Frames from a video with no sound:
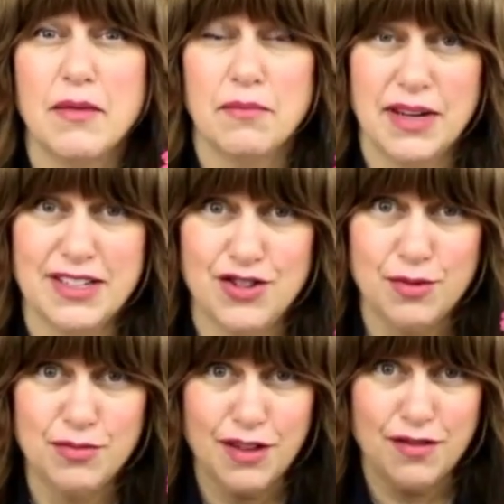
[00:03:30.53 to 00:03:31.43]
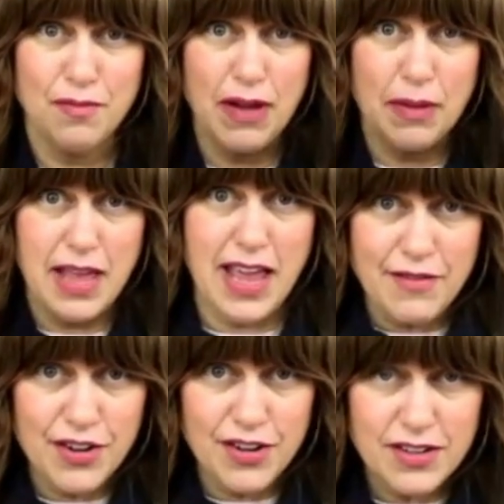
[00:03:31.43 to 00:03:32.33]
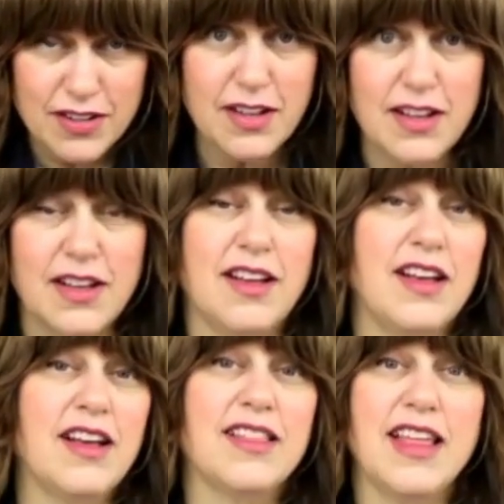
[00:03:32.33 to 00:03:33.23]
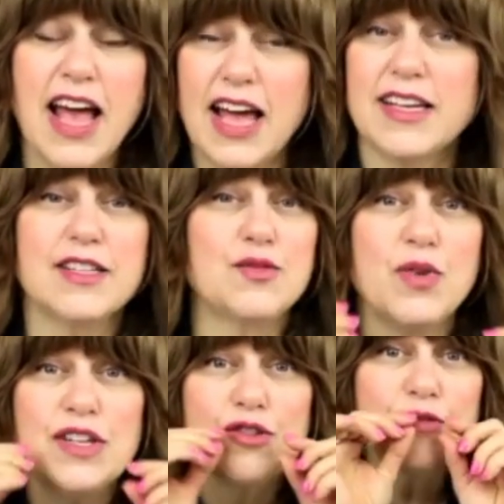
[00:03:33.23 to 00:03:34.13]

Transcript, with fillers: But in terms of my behavior, that is when you